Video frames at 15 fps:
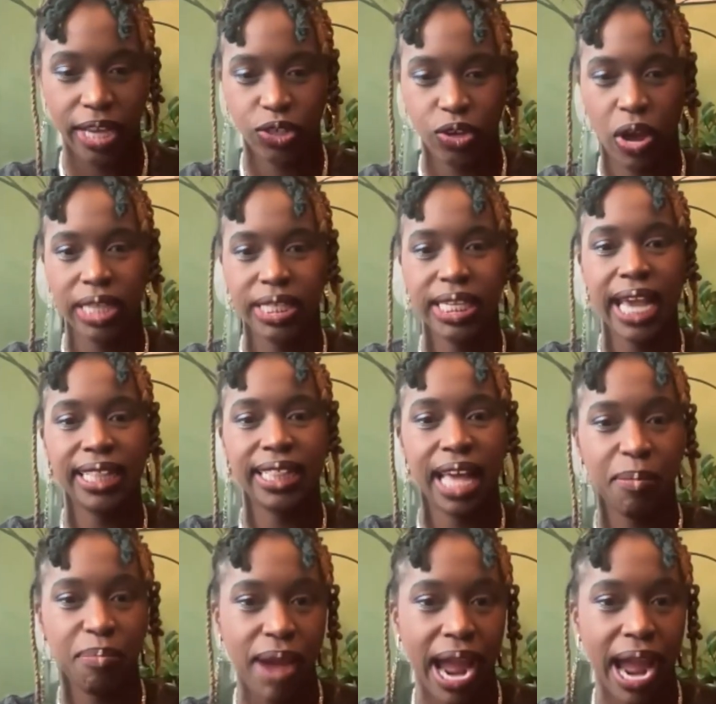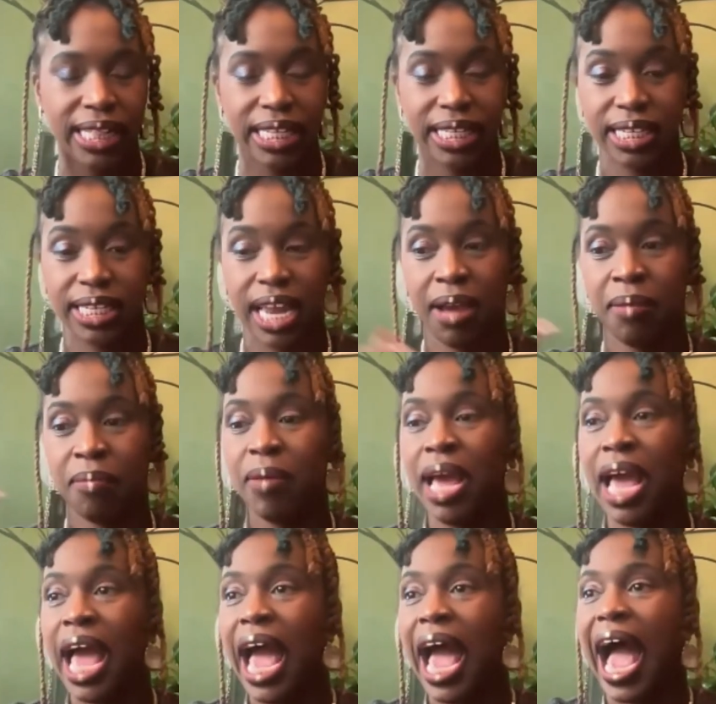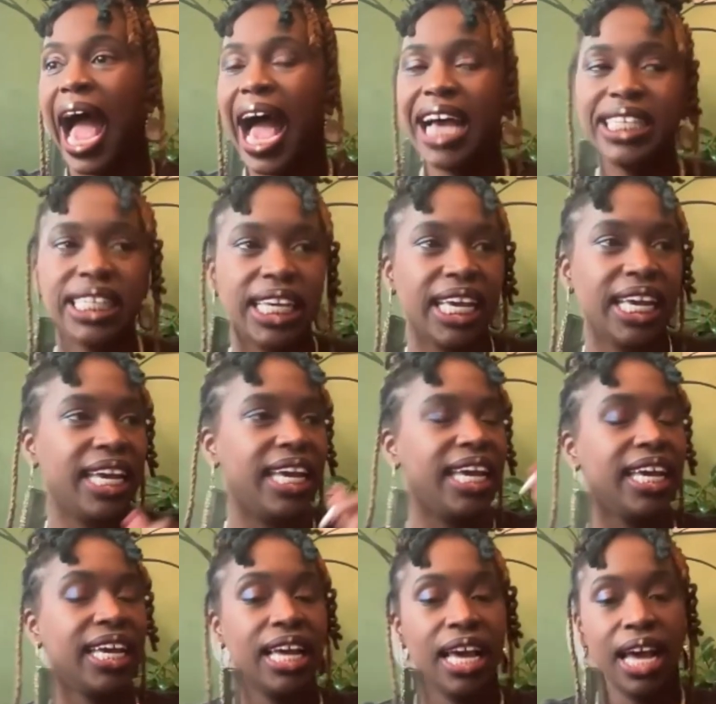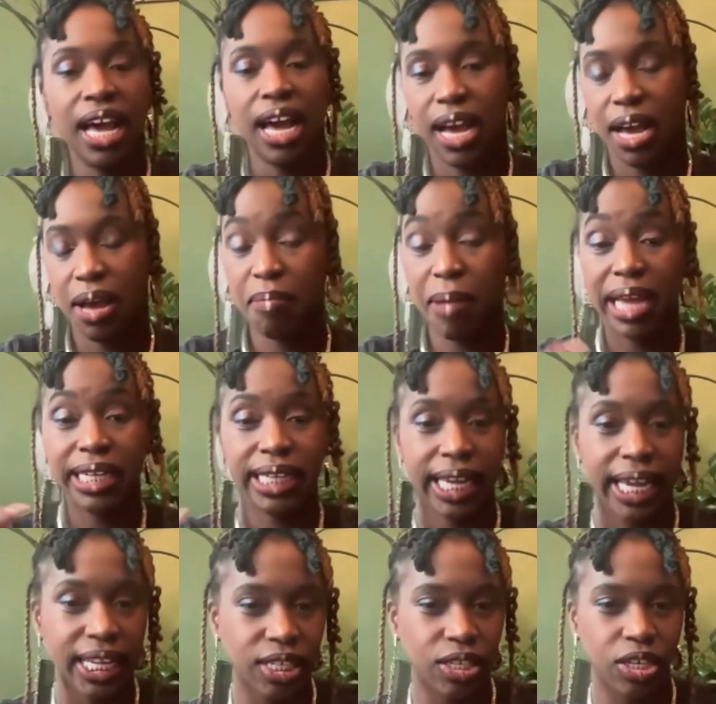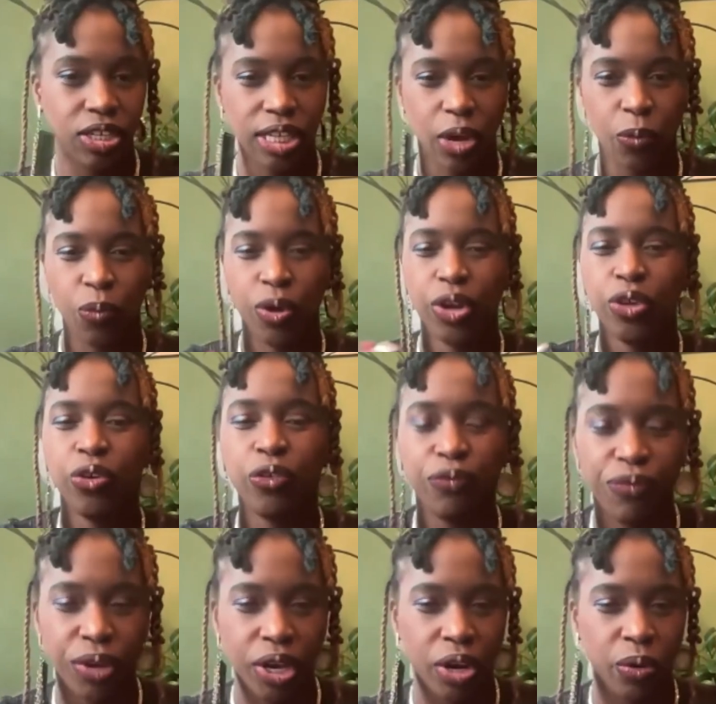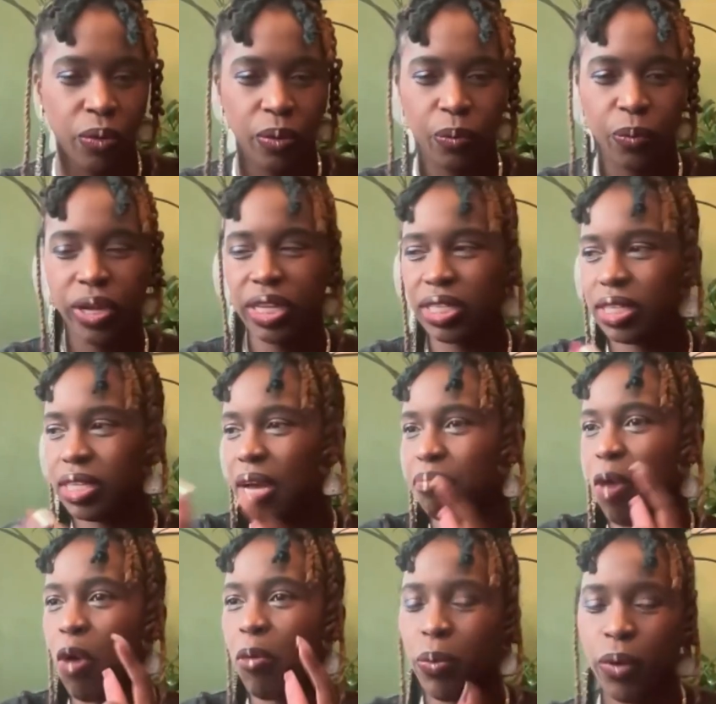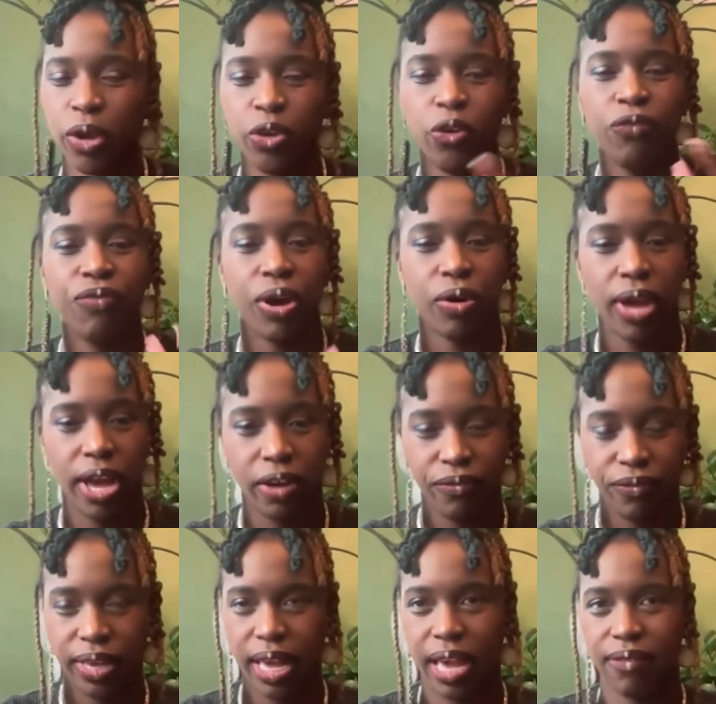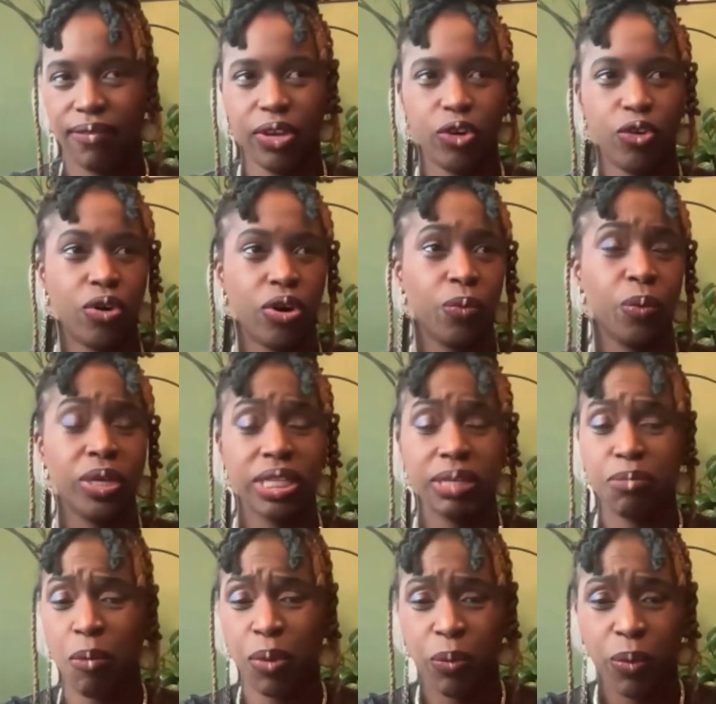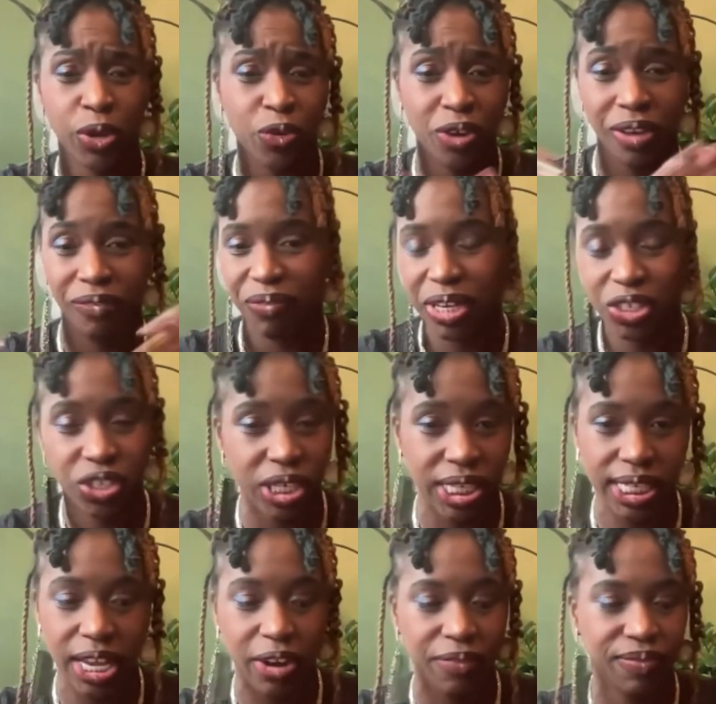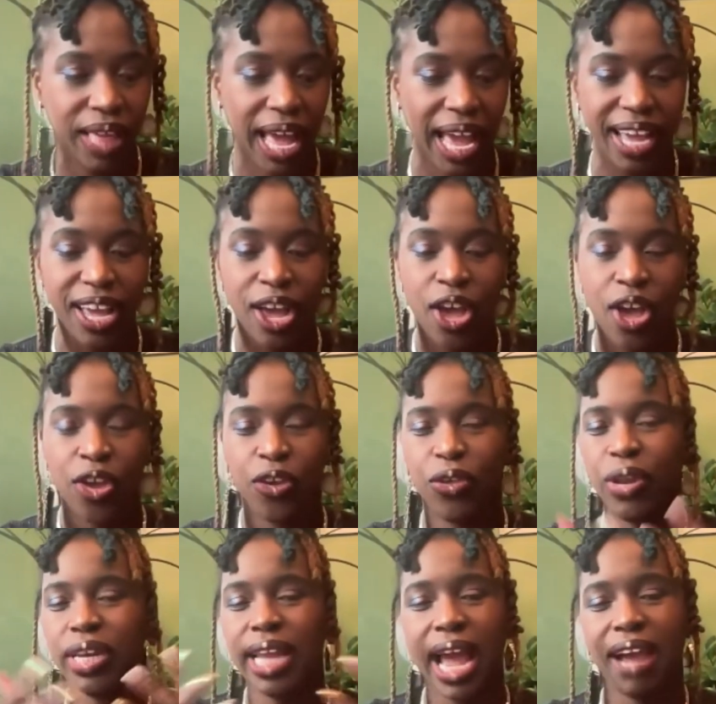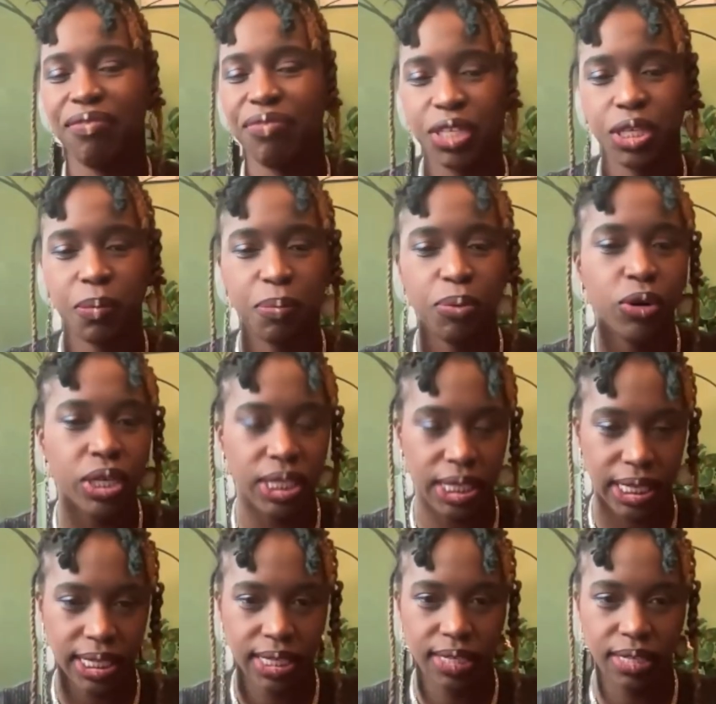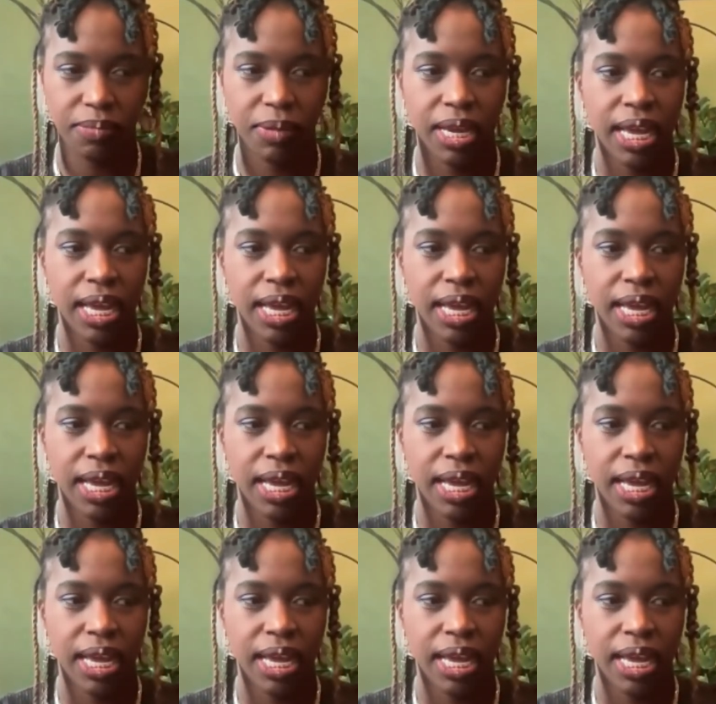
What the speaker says: So I take that practice and I'm asking my dancers like, what do you feel, what is a moment where you felt heavy, or was a moment where you convinced yourself that you didn't have this support system,